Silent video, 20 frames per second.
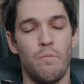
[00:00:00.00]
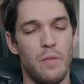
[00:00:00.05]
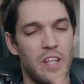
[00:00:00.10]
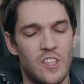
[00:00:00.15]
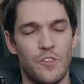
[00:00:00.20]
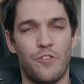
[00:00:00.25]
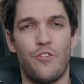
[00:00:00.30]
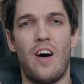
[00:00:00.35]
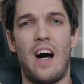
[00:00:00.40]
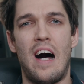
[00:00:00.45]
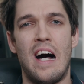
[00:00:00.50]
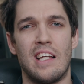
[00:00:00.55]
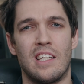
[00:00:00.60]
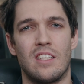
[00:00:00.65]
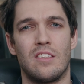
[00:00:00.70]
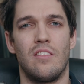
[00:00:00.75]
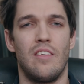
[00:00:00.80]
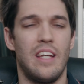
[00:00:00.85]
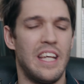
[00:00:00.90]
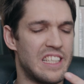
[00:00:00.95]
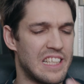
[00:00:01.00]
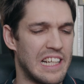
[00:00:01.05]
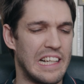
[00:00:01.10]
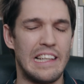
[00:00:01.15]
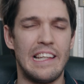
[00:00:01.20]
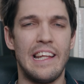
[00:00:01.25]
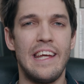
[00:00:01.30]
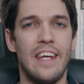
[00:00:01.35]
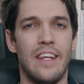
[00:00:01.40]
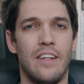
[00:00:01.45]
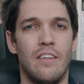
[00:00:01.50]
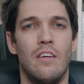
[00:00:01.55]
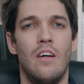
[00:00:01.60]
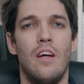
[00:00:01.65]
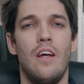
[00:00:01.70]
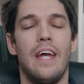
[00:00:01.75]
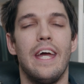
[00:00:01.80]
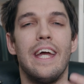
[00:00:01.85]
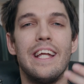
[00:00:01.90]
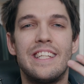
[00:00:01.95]
It's fast, it's clean,
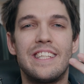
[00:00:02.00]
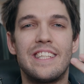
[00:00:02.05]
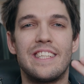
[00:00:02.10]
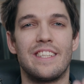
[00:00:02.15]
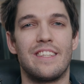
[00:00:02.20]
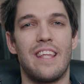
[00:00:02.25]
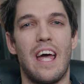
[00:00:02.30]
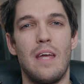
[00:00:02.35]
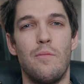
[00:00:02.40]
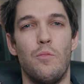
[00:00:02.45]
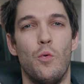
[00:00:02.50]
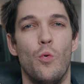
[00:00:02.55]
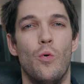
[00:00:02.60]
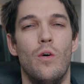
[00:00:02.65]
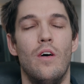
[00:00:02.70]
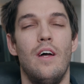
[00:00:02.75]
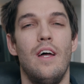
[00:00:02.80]
it's stable,